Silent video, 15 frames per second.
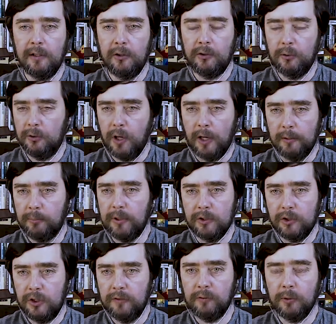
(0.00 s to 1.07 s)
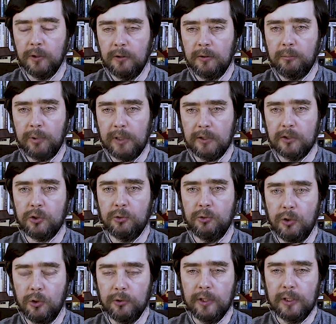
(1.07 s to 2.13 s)
to not be achievable because you
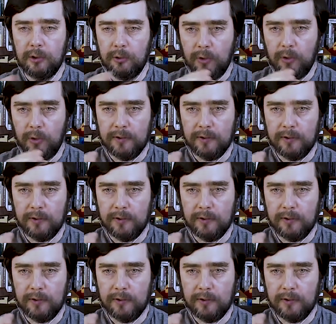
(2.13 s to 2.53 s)
know that you have